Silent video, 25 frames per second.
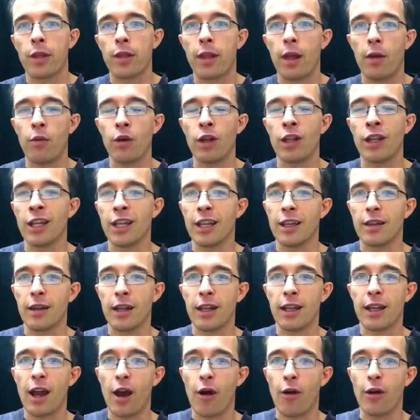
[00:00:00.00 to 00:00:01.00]
That really
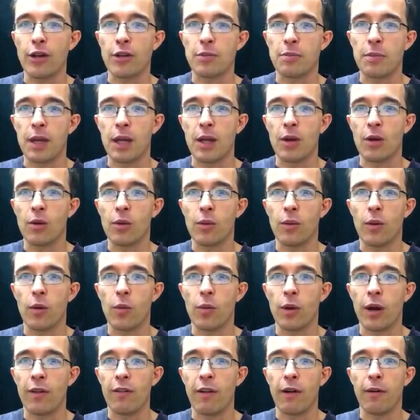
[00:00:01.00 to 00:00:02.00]
encouraged me, or
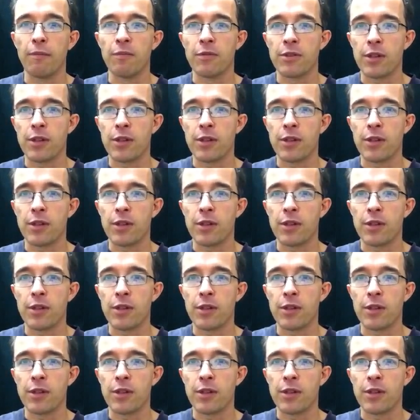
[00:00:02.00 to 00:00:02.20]
whatever.